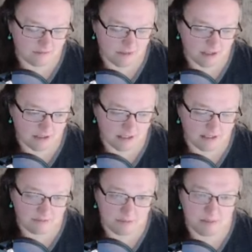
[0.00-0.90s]
a lot
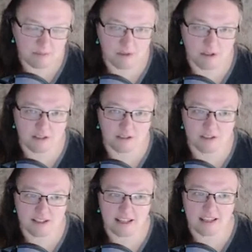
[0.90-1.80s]
of people don't
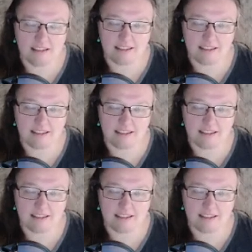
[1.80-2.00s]
understand,